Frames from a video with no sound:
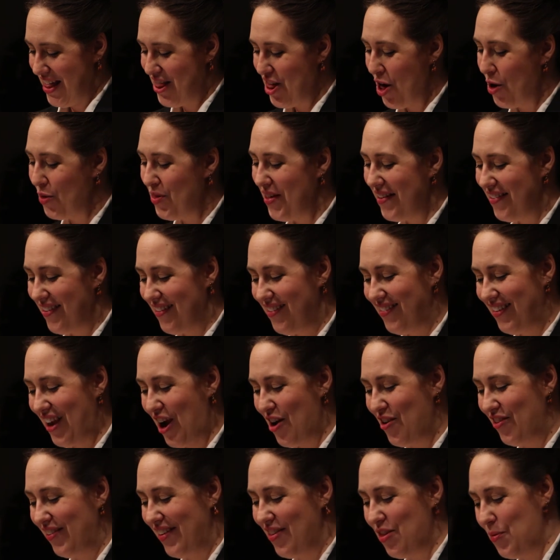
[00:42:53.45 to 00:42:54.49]
Though this is
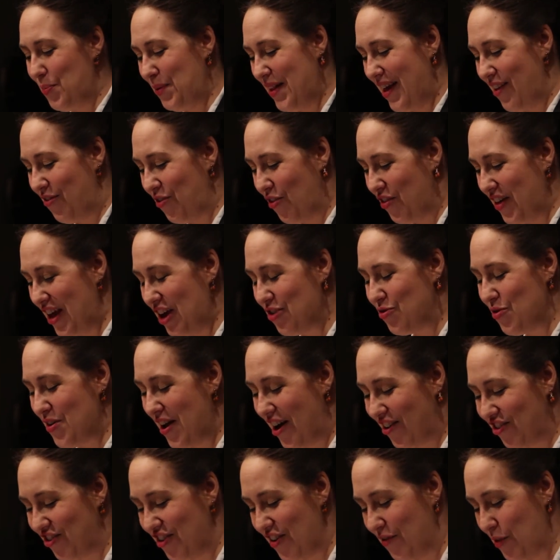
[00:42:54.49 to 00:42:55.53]
scarcely the place for the
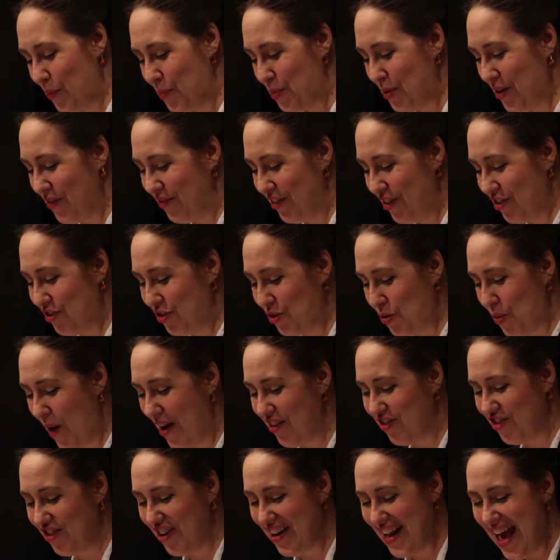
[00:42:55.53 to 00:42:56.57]
introduction of a privileged
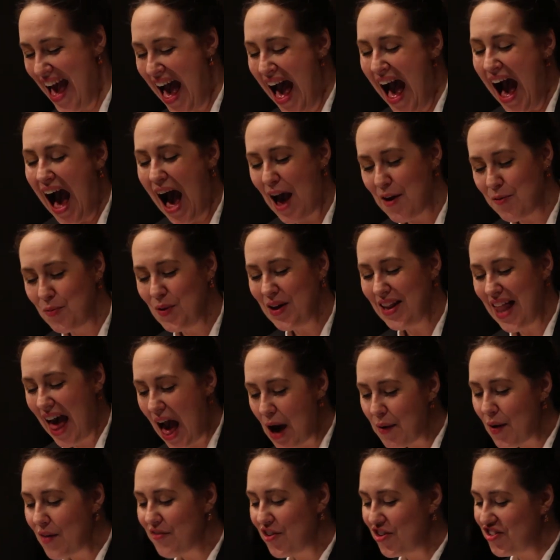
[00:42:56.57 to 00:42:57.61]
question, I will,
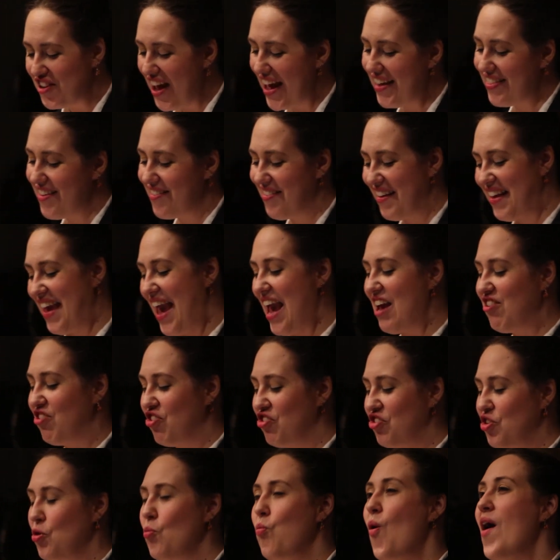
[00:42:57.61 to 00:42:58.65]
however, take this
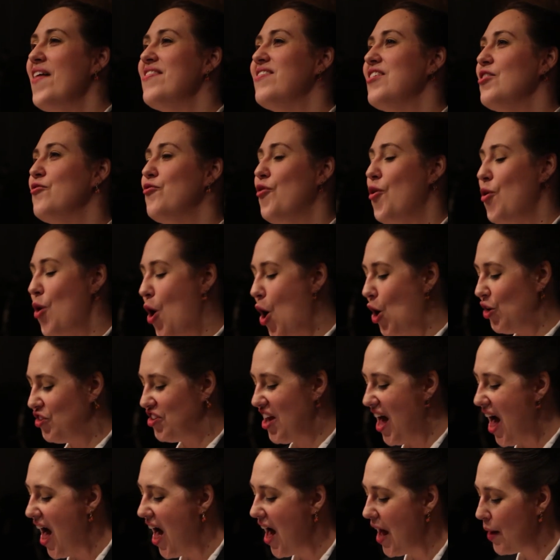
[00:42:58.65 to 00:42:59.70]
occasion to once and for
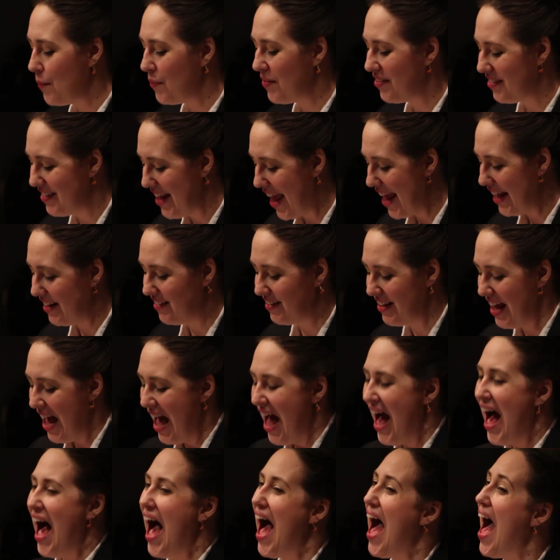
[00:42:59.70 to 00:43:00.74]
all time state
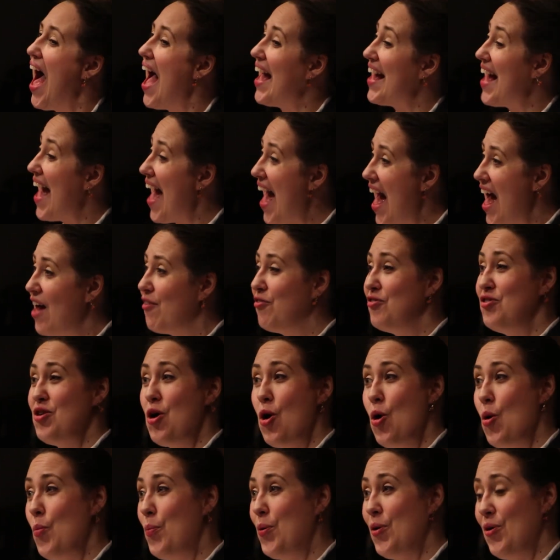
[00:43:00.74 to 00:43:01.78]
I
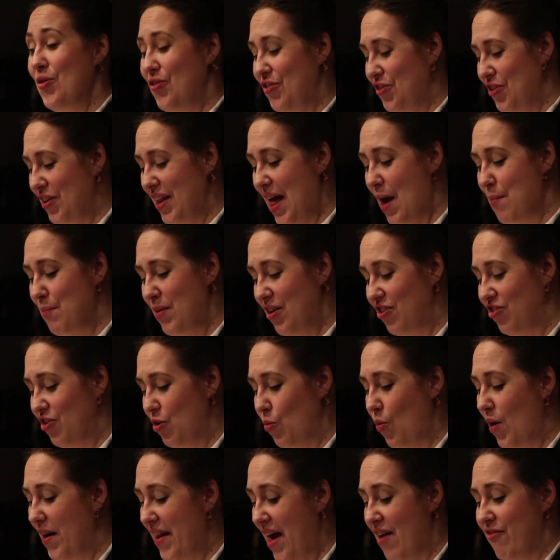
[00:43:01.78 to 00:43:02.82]
have no personal
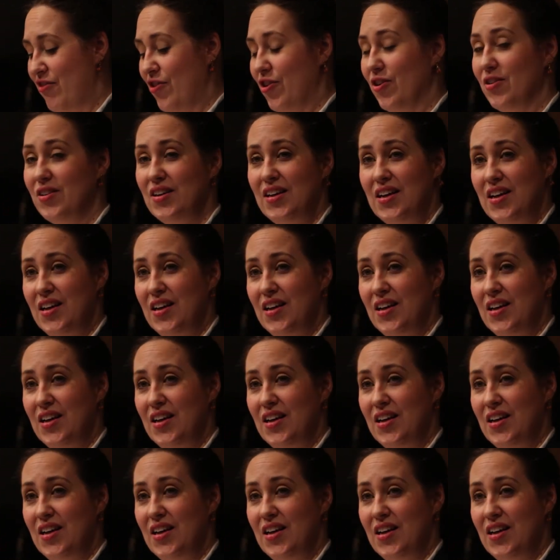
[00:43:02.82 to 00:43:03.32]
ambition whatever.